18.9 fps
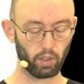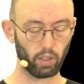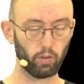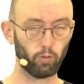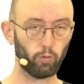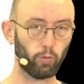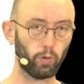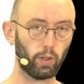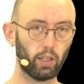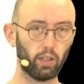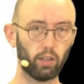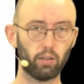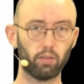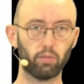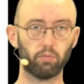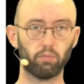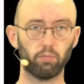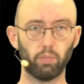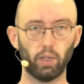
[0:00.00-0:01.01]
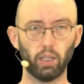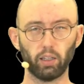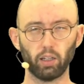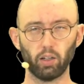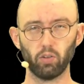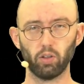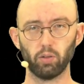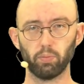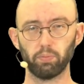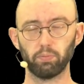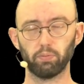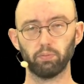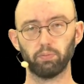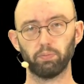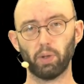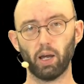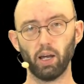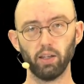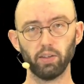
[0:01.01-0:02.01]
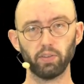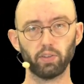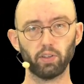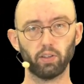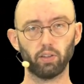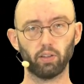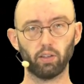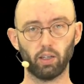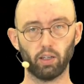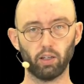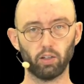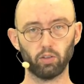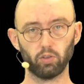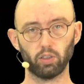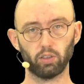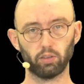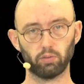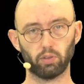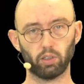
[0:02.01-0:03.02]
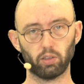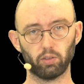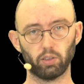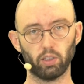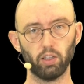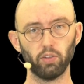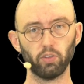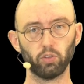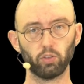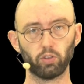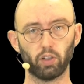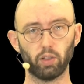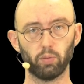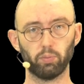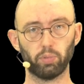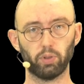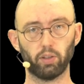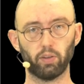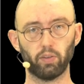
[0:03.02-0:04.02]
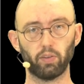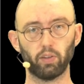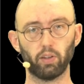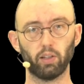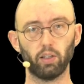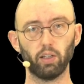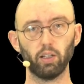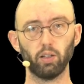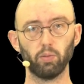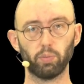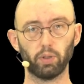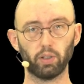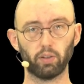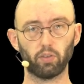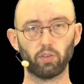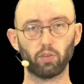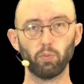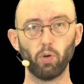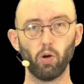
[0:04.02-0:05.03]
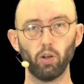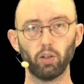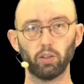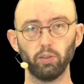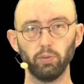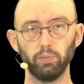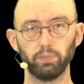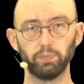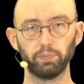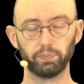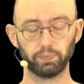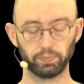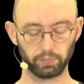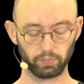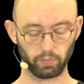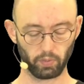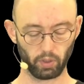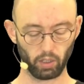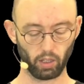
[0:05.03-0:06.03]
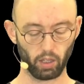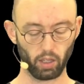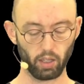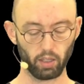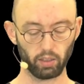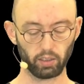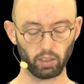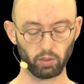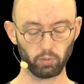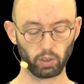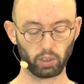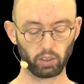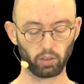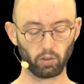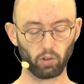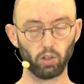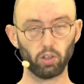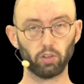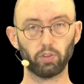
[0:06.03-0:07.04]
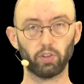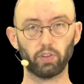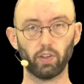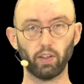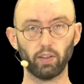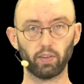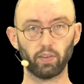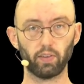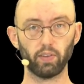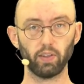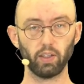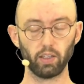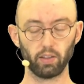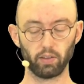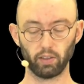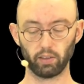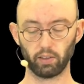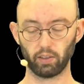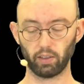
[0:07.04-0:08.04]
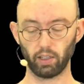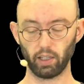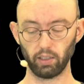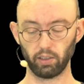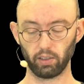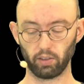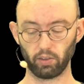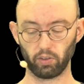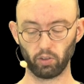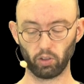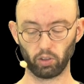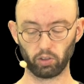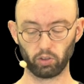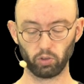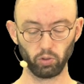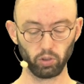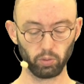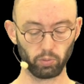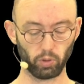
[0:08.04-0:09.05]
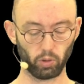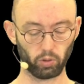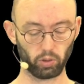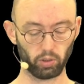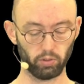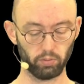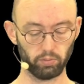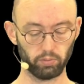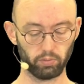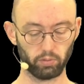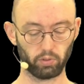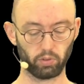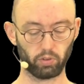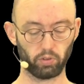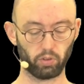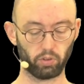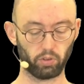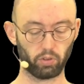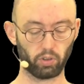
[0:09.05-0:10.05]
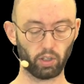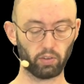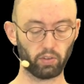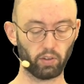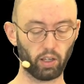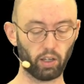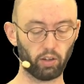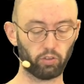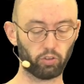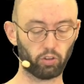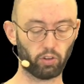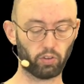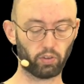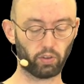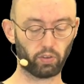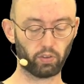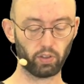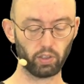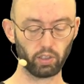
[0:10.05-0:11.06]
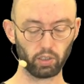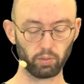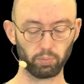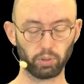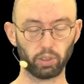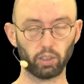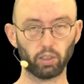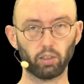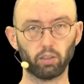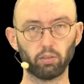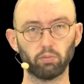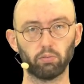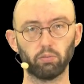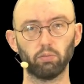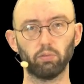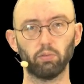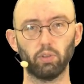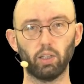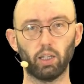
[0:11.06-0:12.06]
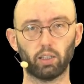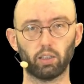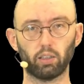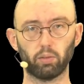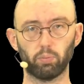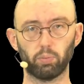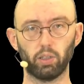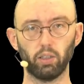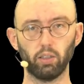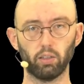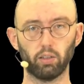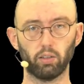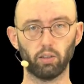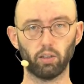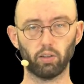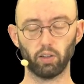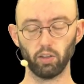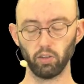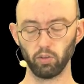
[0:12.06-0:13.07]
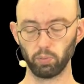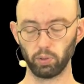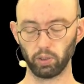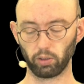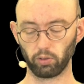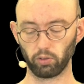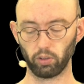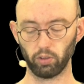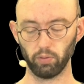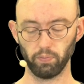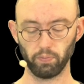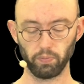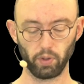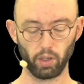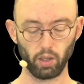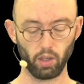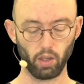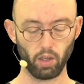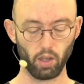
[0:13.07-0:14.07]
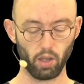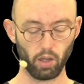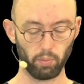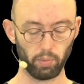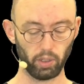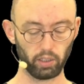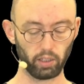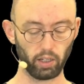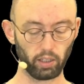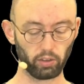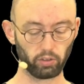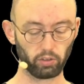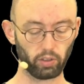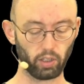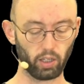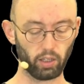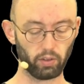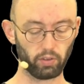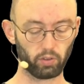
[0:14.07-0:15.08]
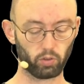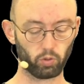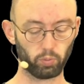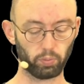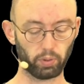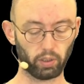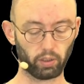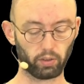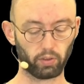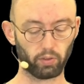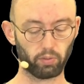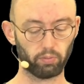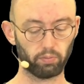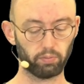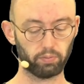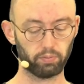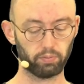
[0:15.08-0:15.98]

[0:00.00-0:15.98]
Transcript: If we make our bars, our histogram bins a little bit smaller, then we can all of a sudden see that the data is not unimodal, doesn't have just a single peak like it appeared in this picture, but it actually has 2 peaks.